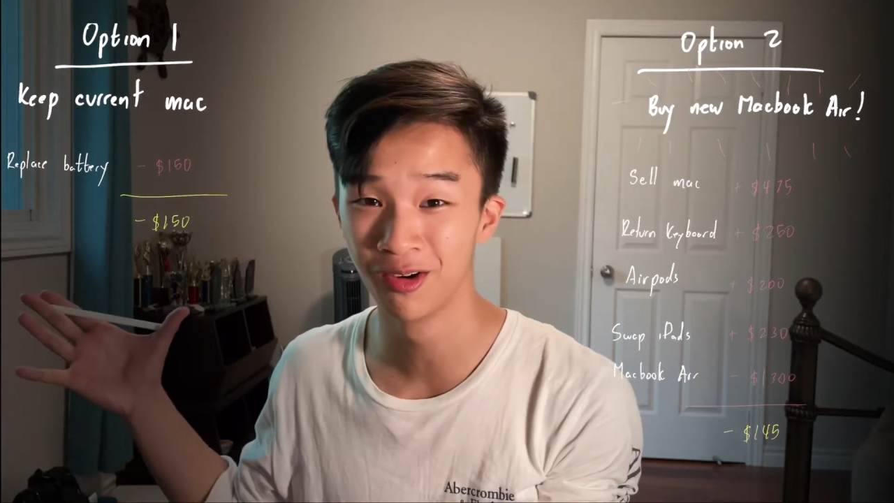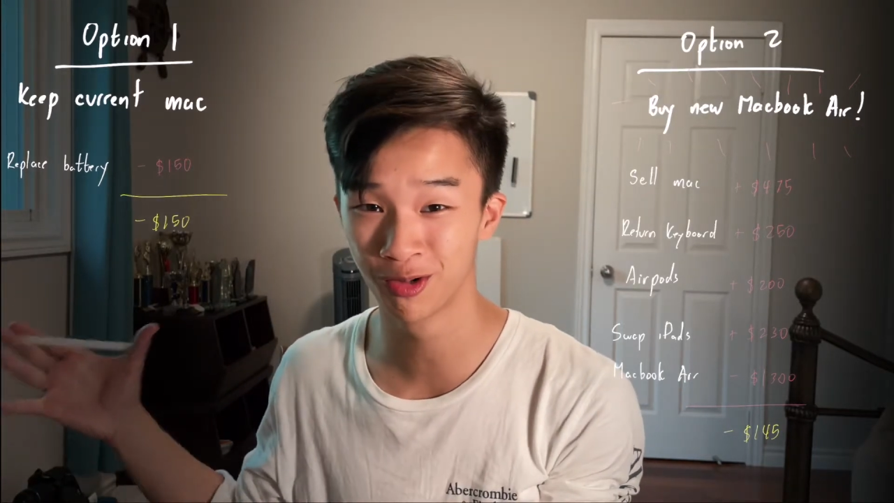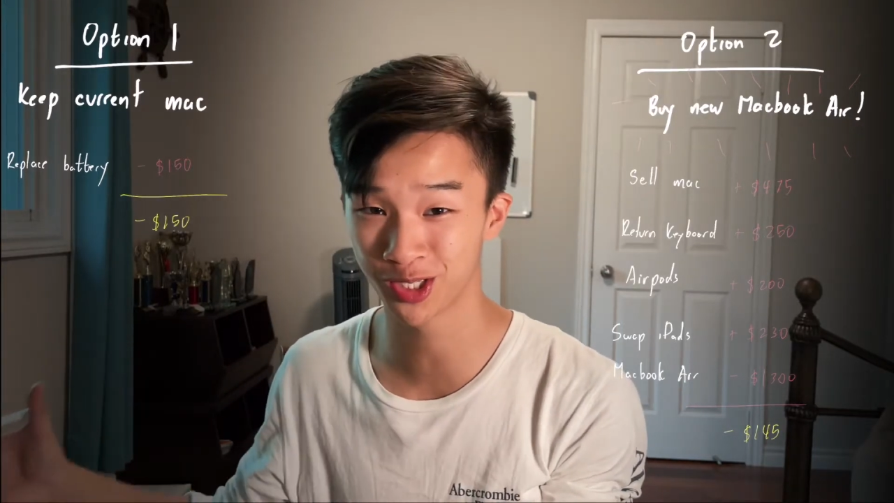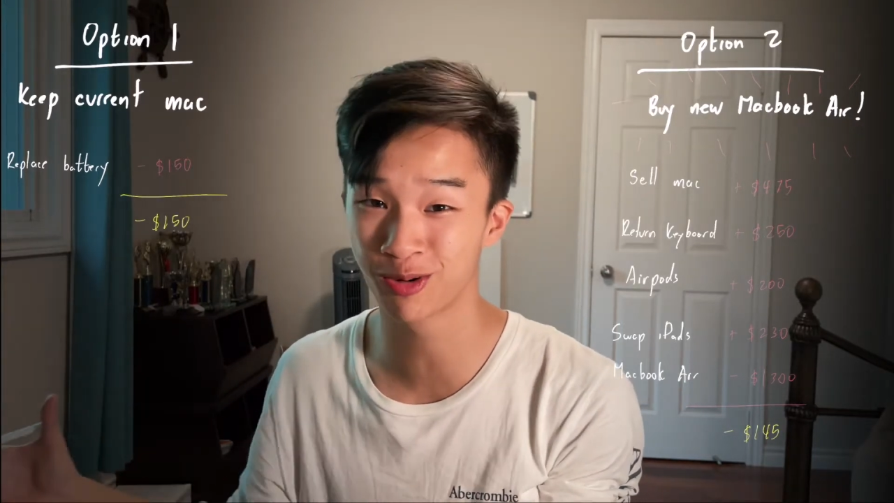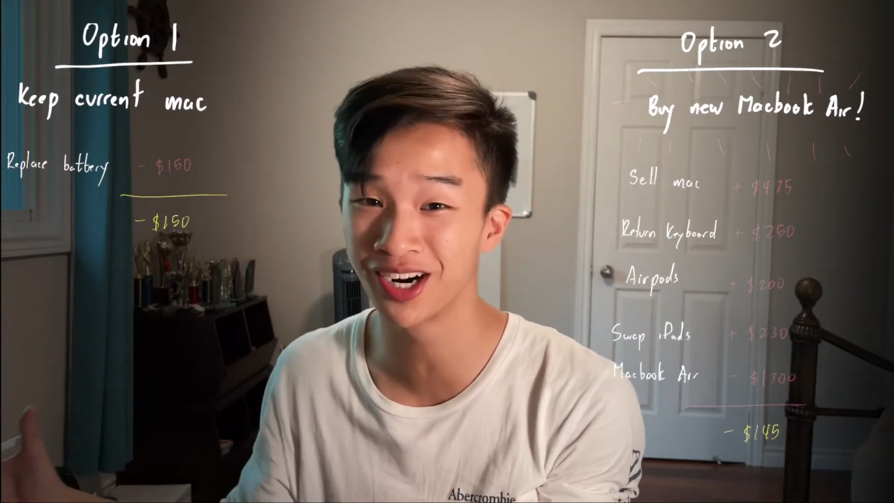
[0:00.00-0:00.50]

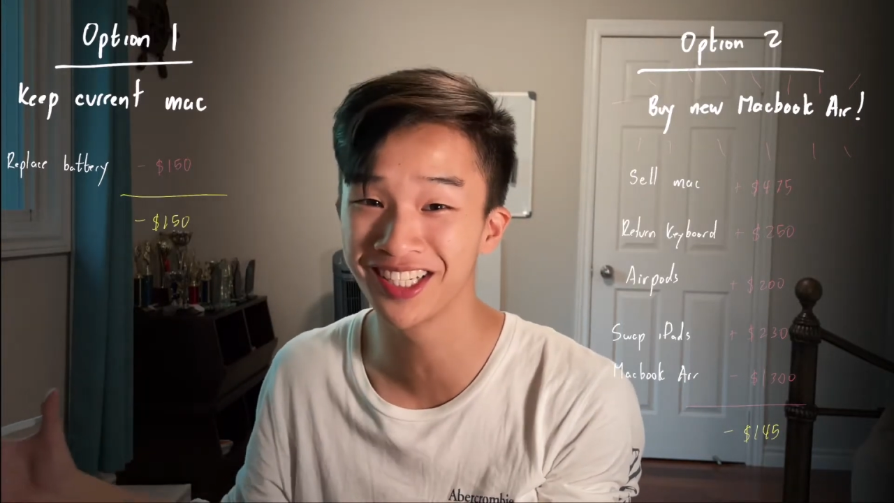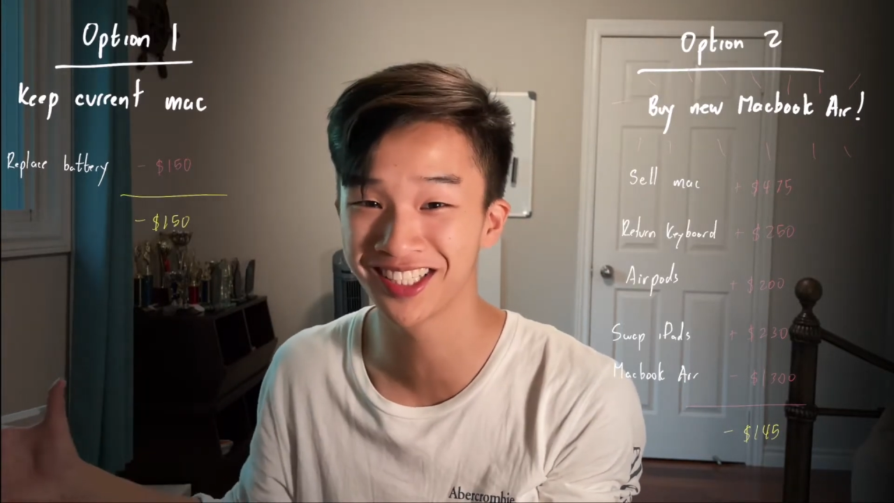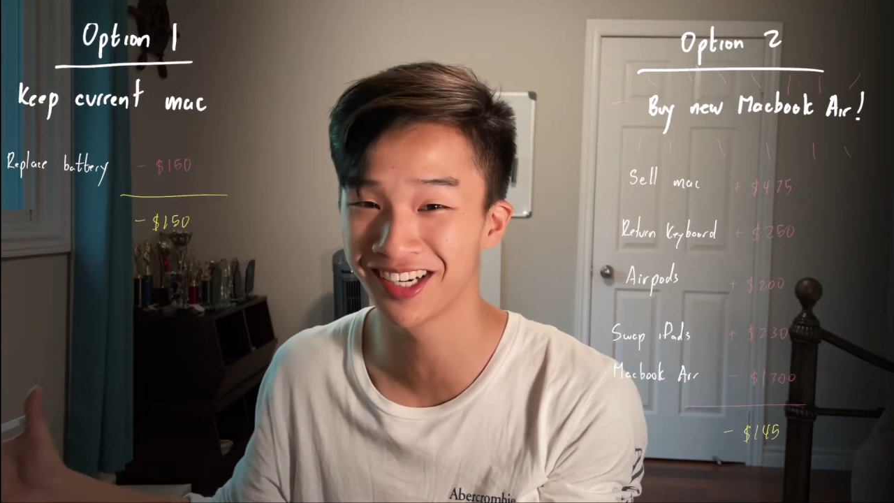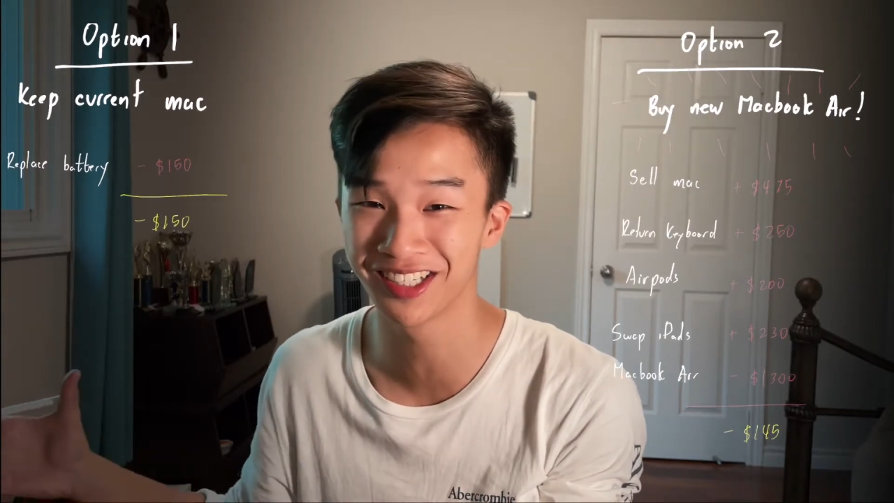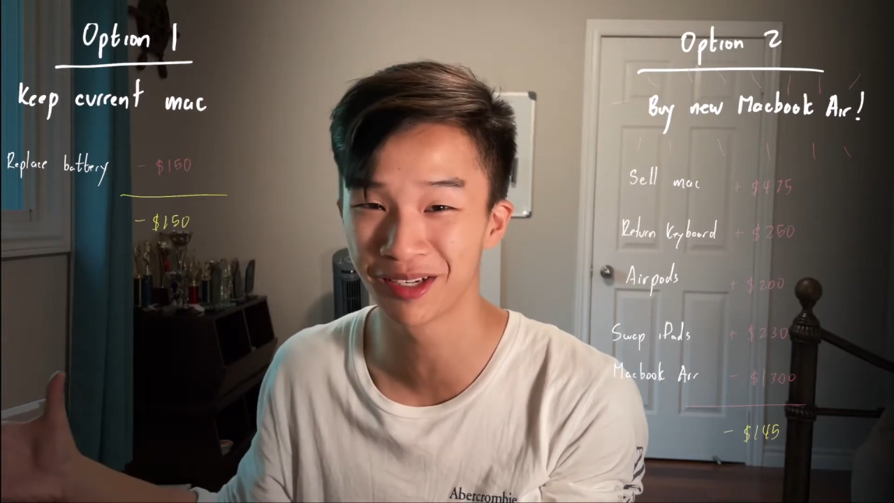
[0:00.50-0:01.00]
was already
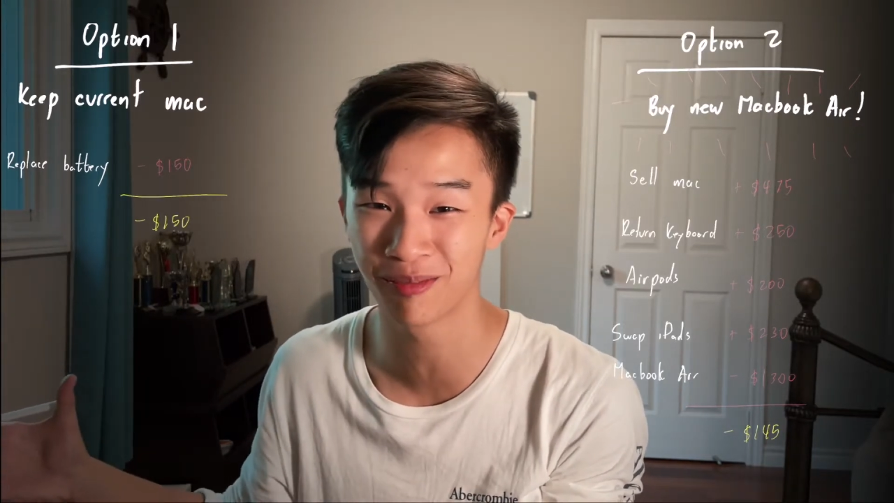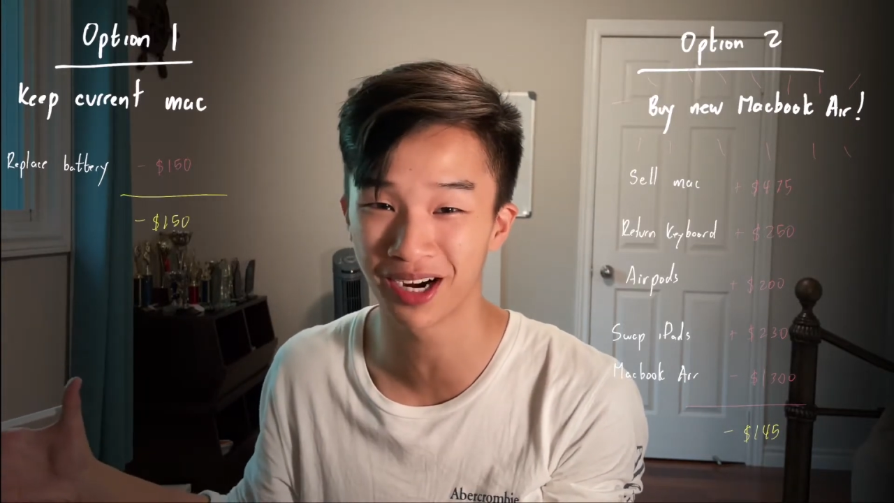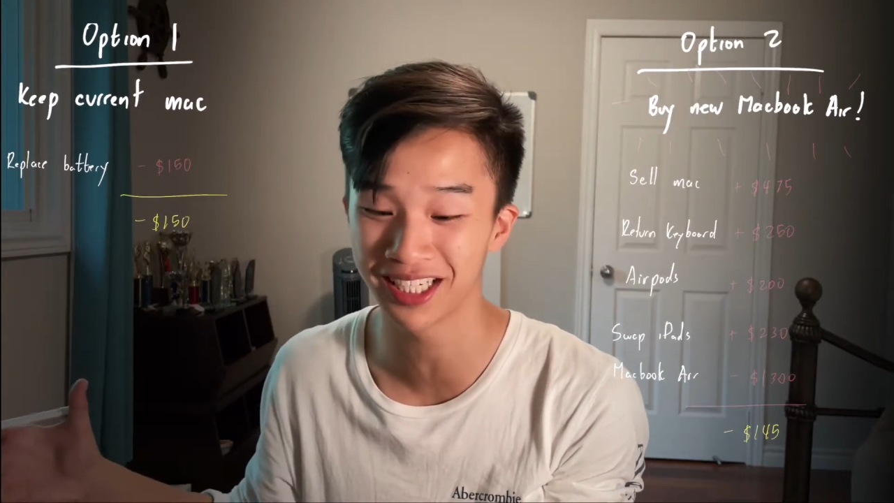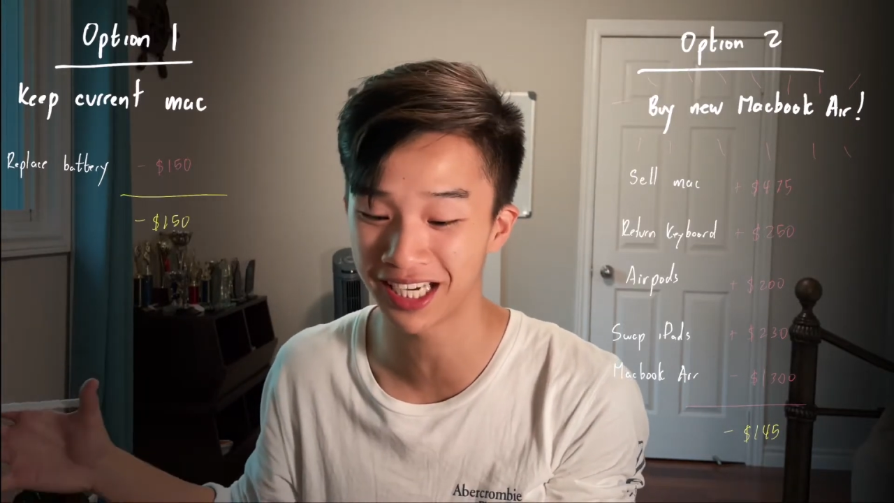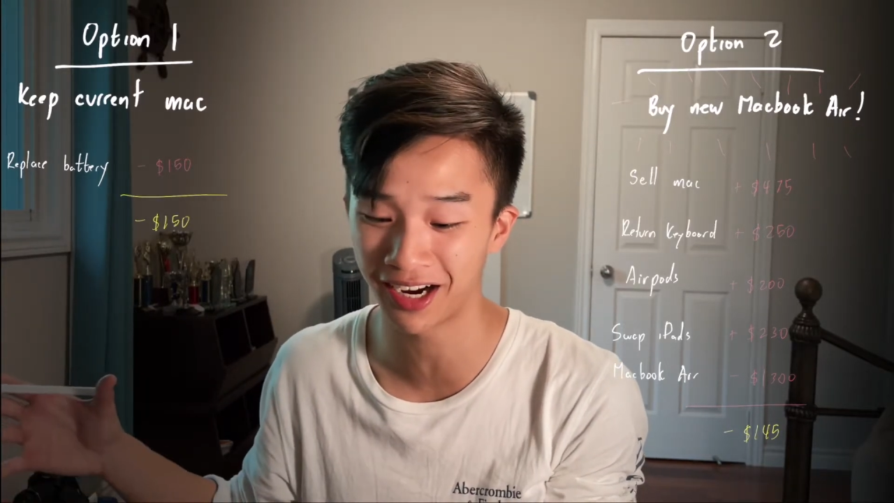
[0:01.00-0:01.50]
starting to
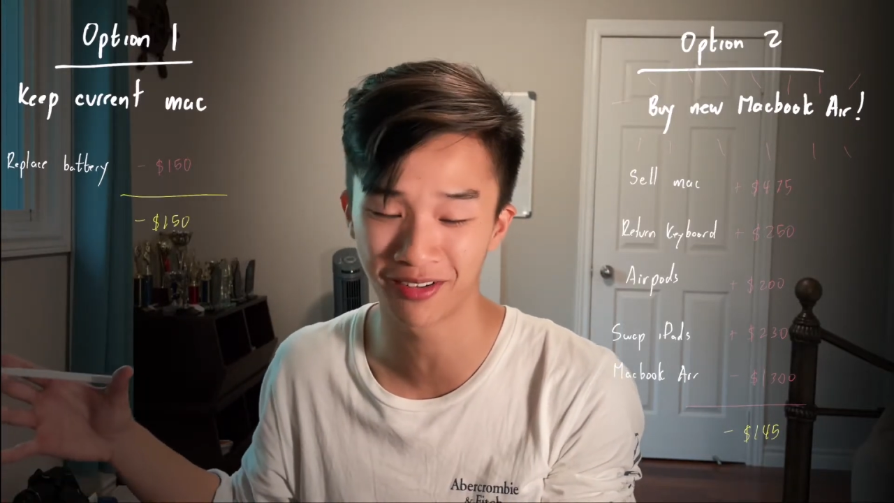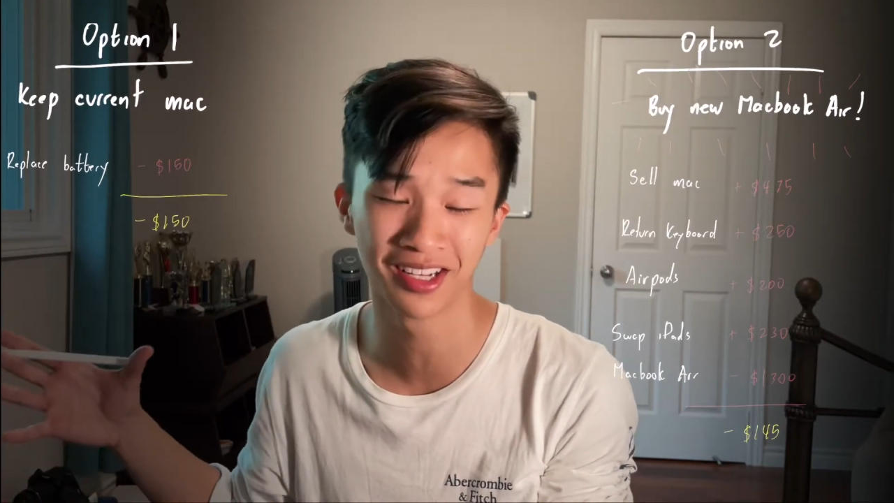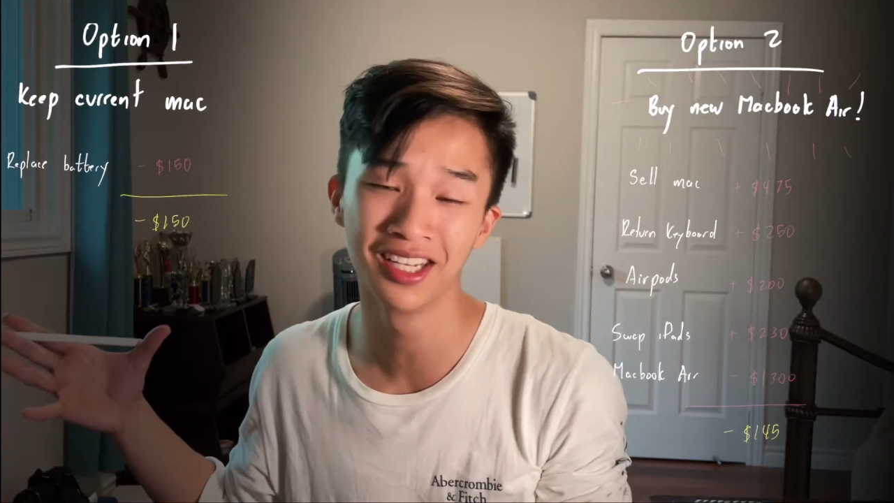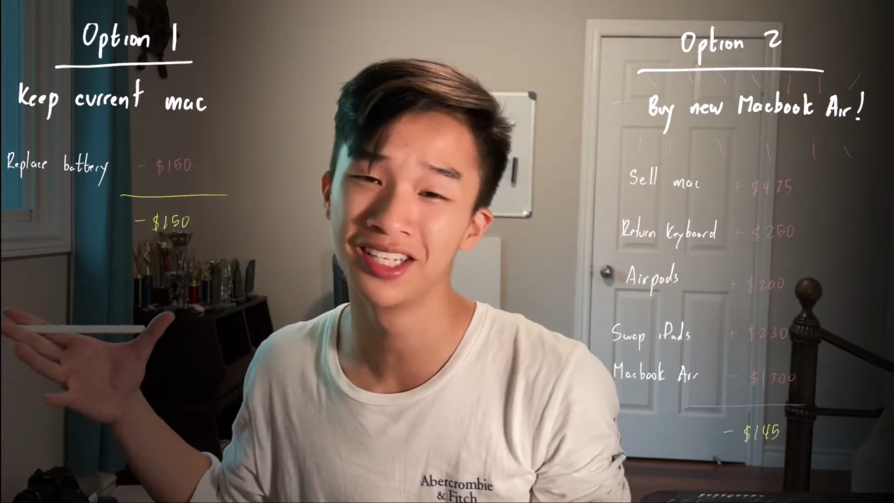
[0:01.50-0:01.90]
break down.